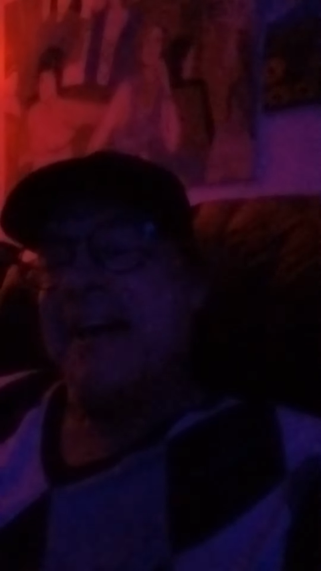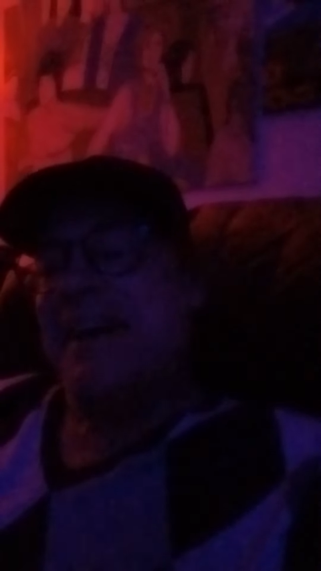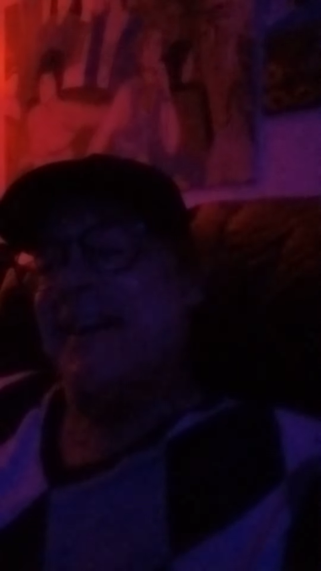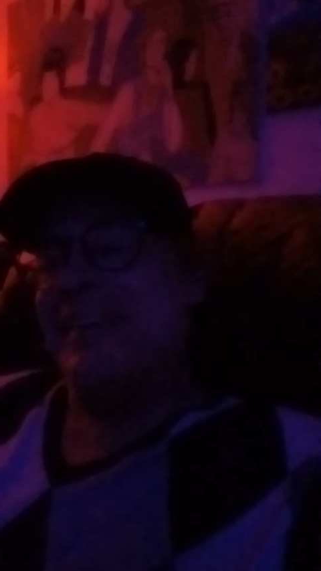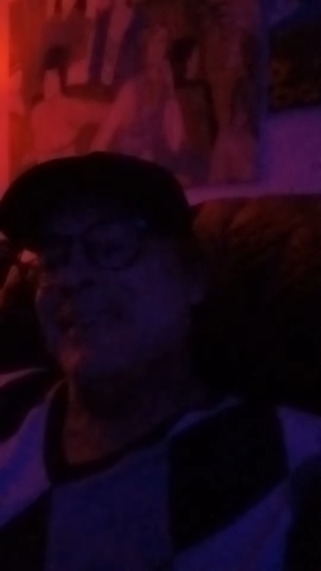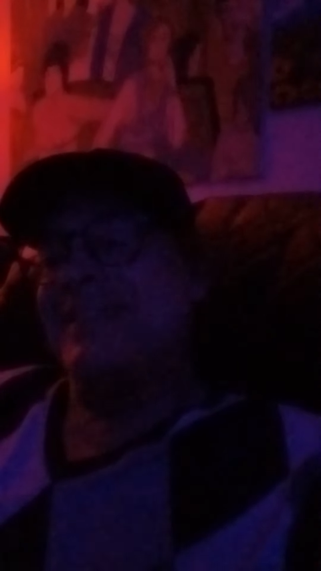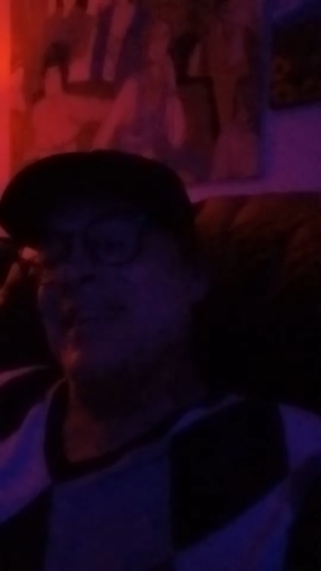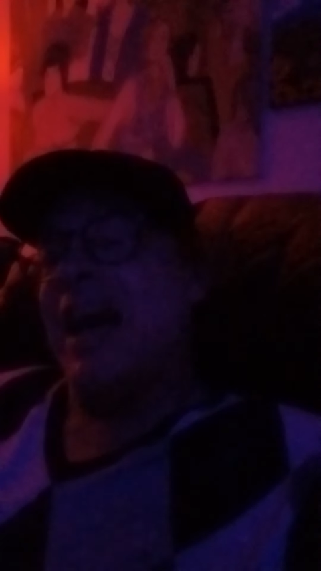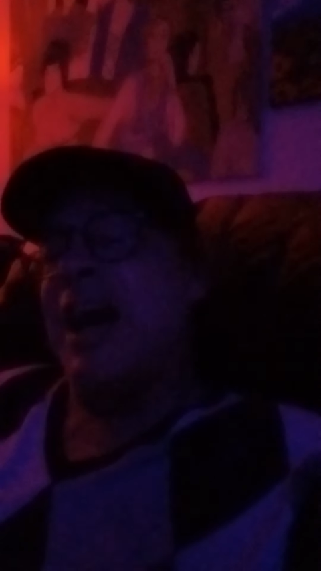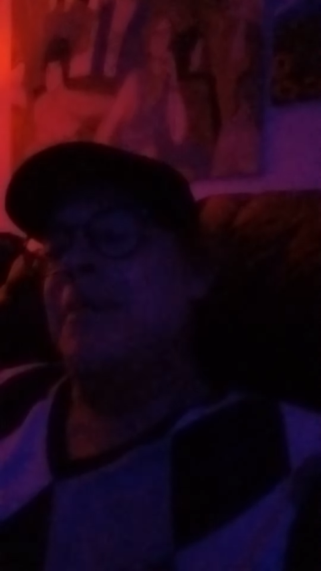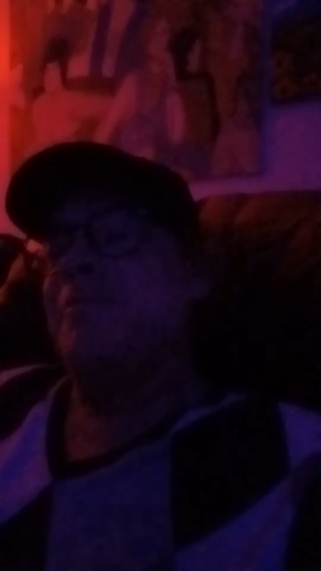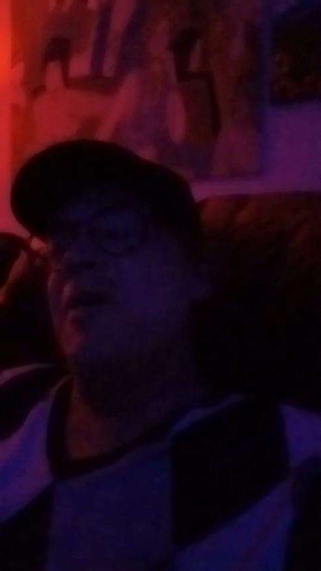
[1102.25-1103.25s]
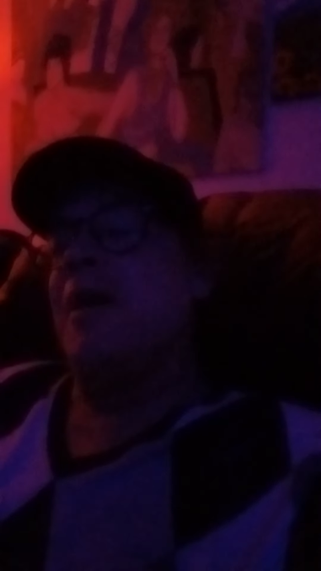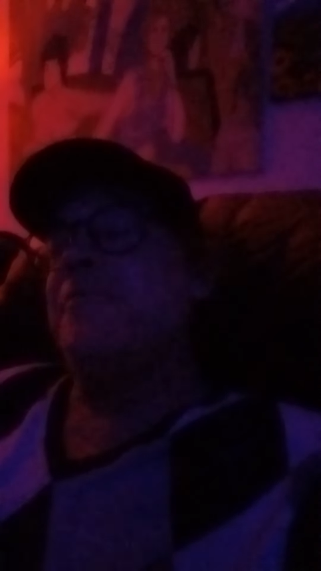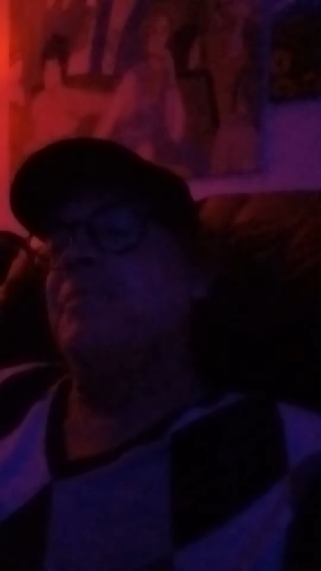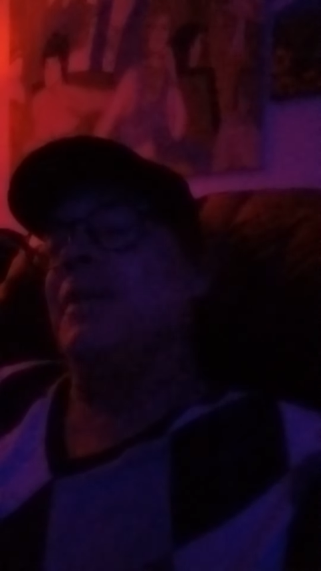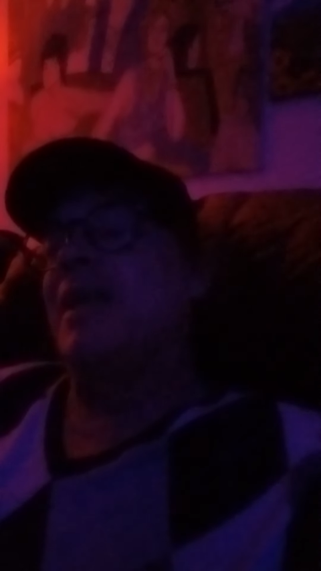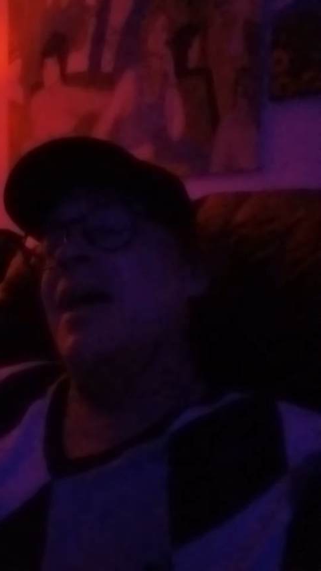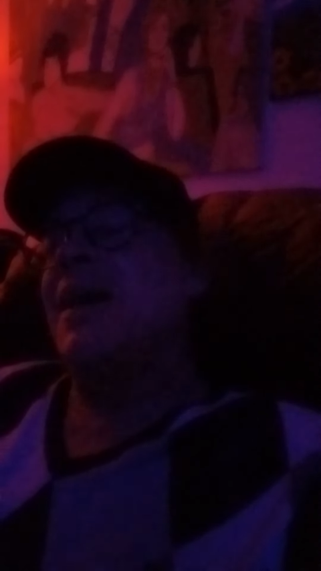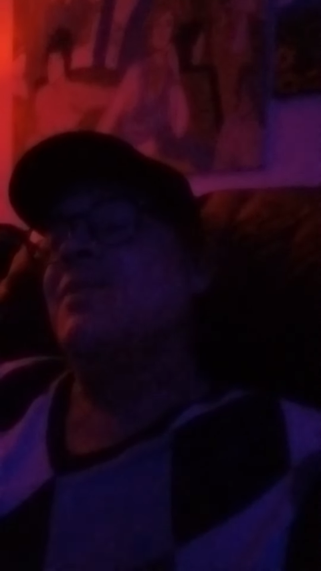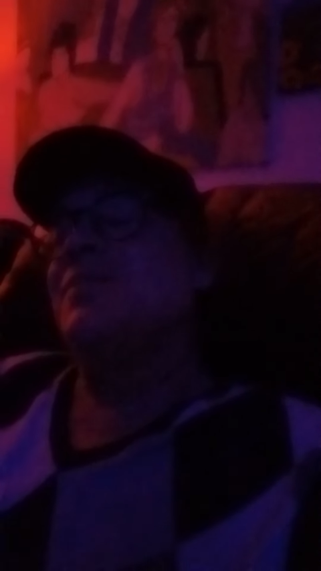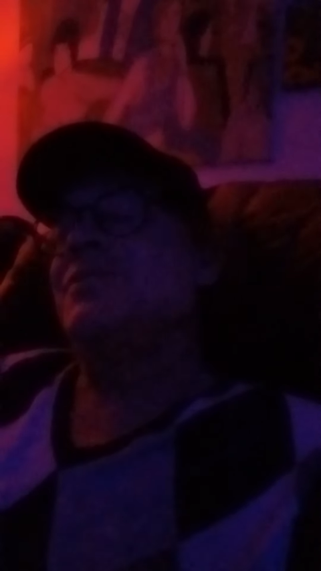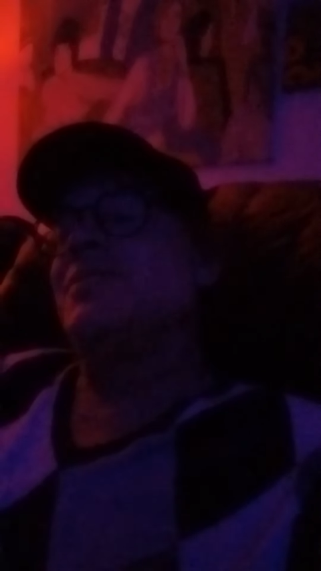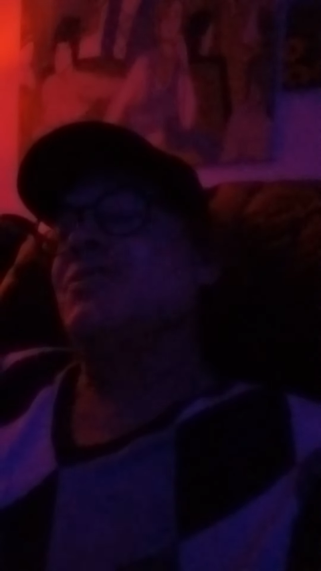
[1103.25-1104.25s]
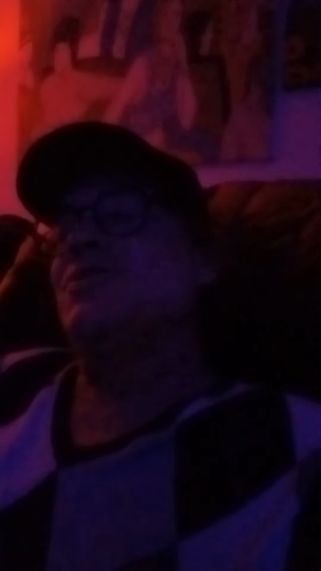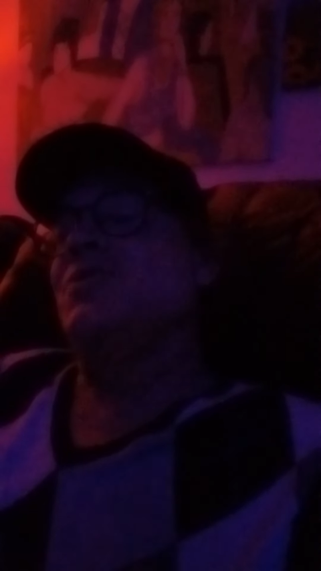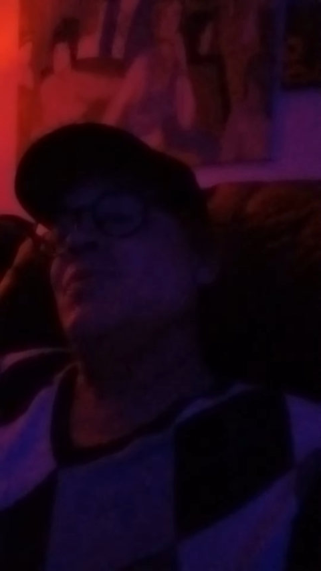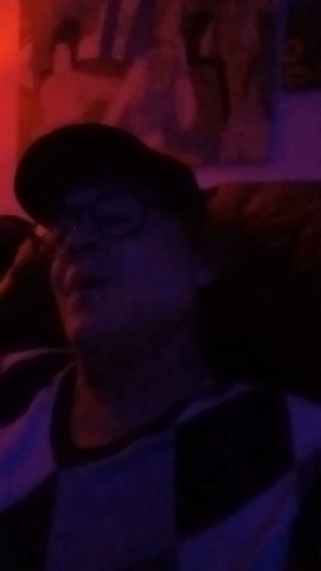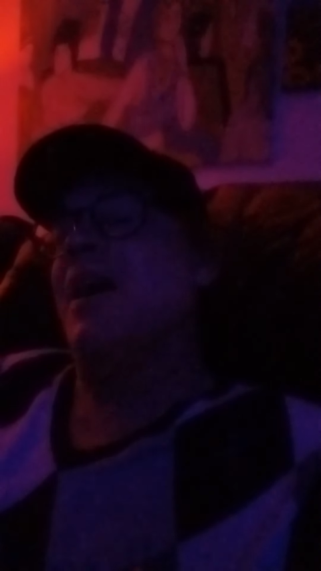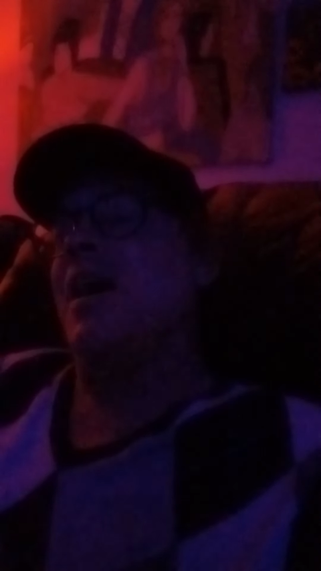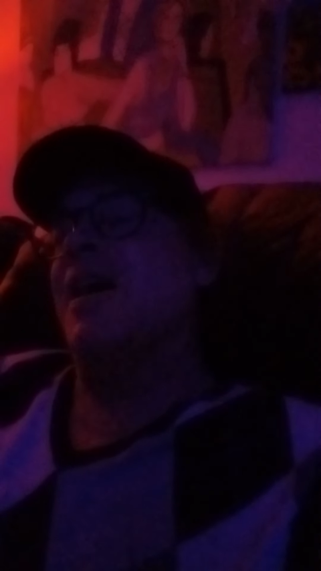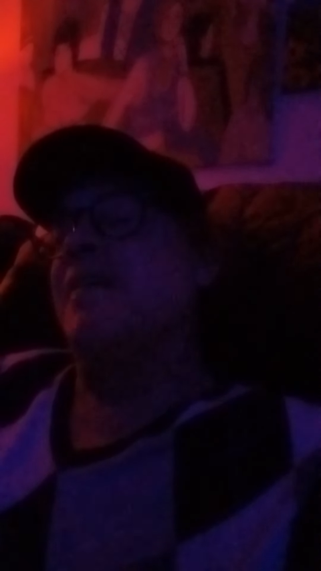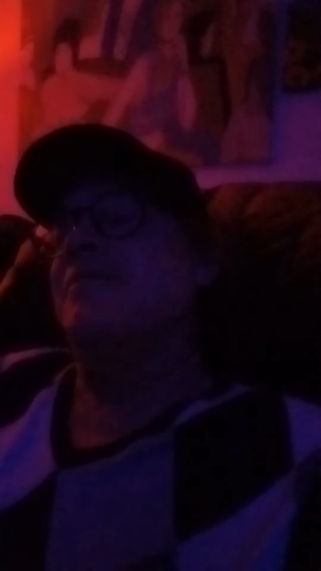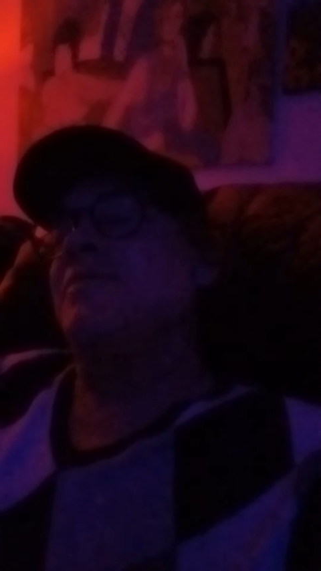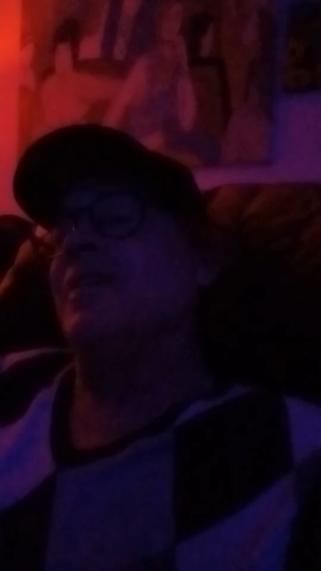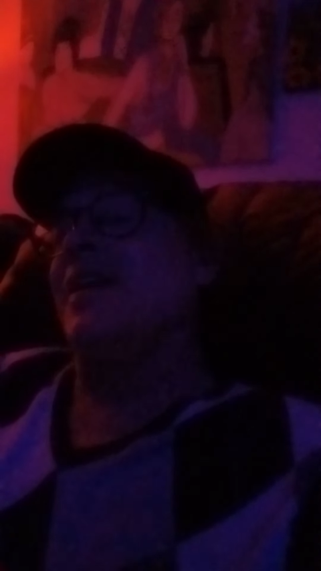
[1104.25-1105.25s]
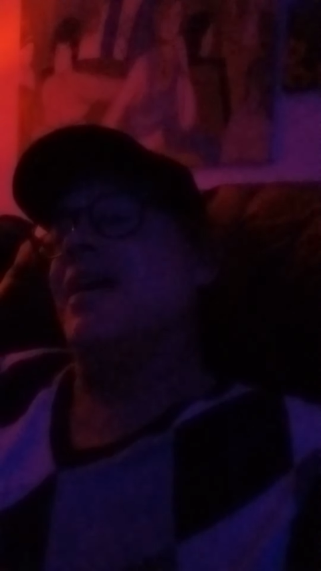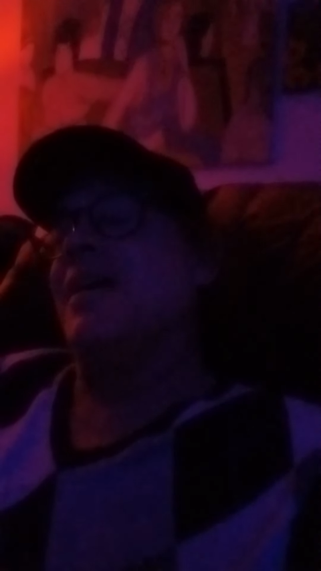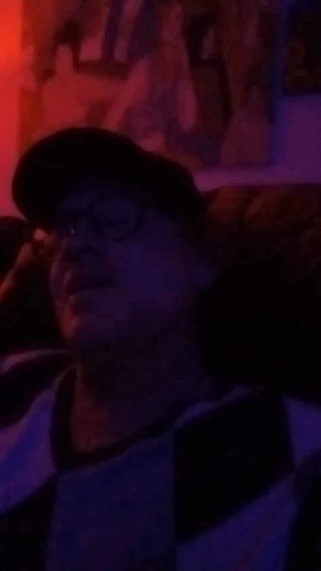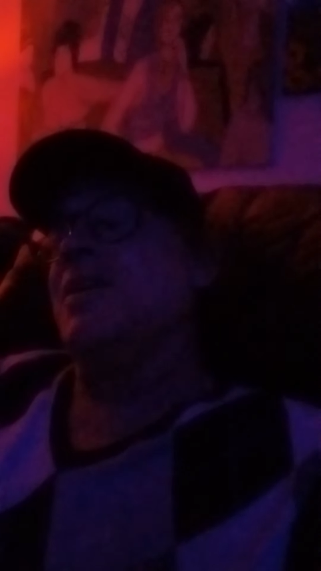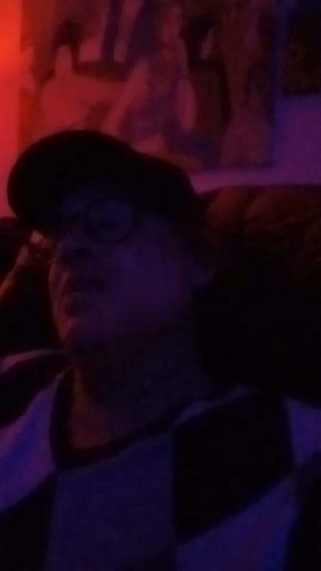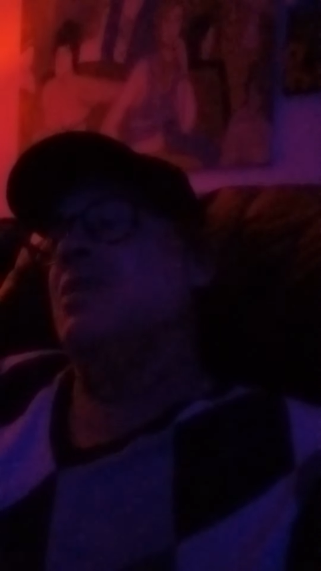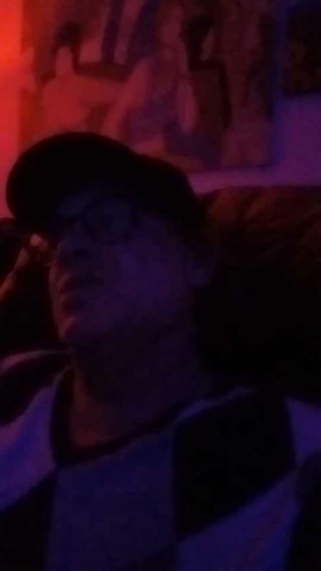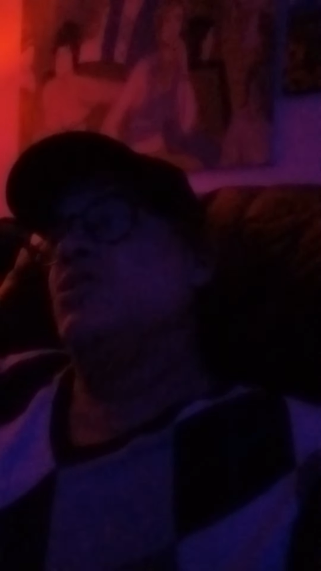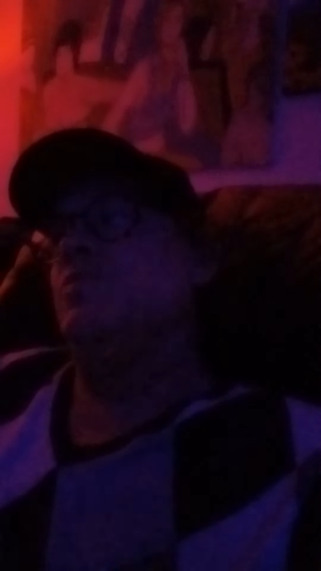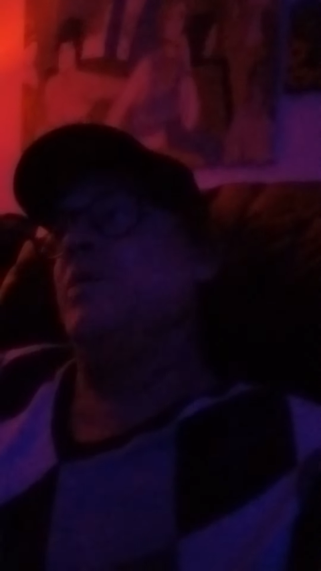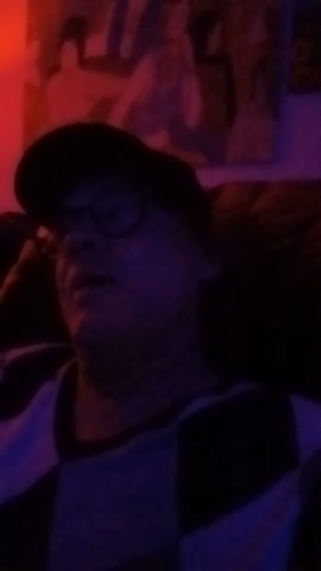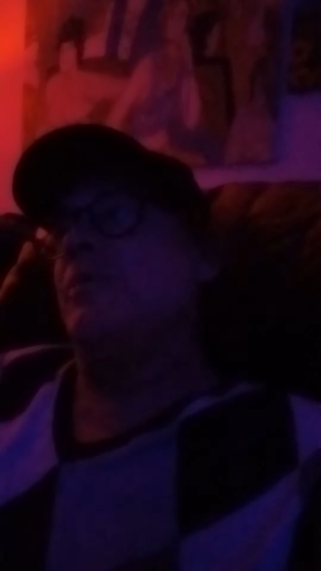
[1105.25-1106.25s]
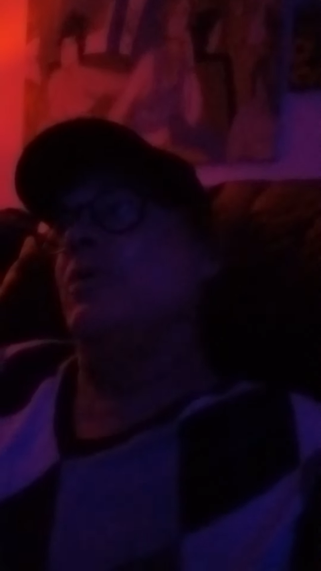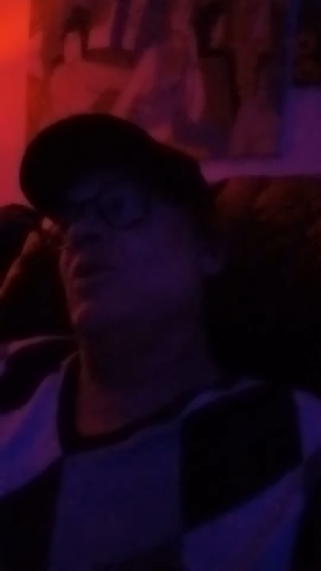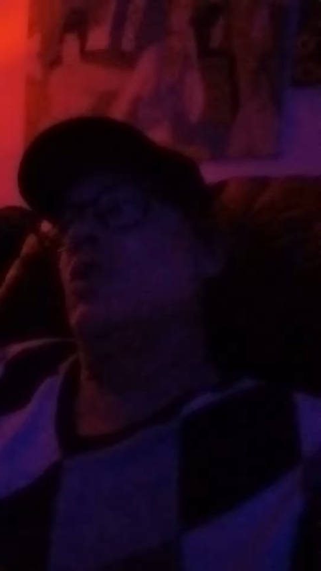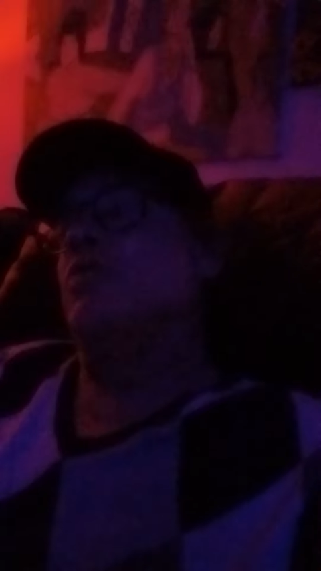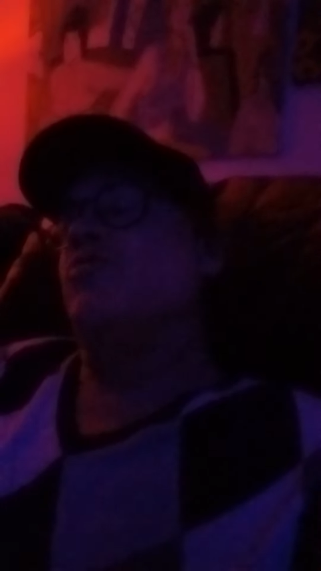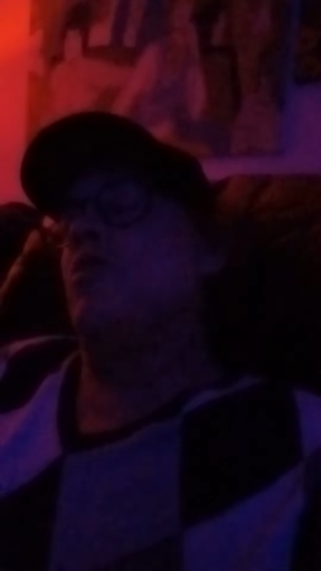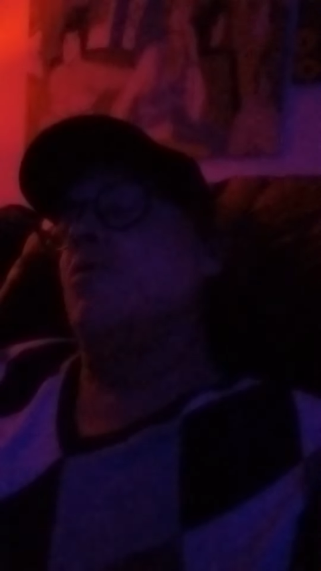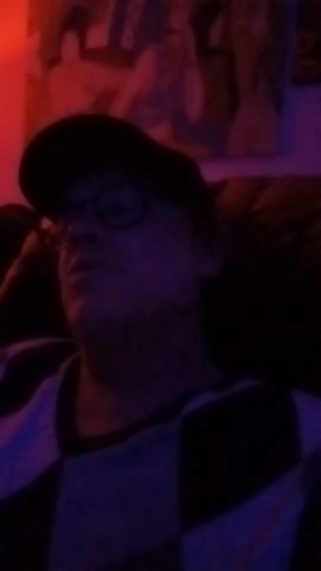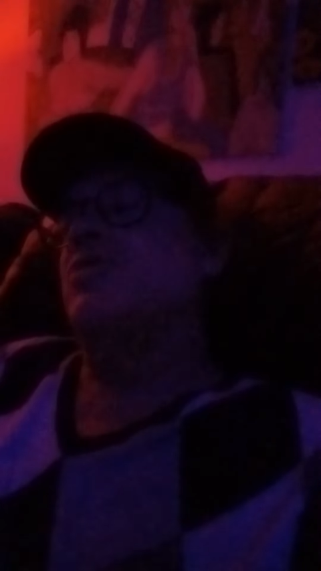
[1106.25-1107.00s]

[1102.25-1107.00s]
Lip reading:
(no speaker visible)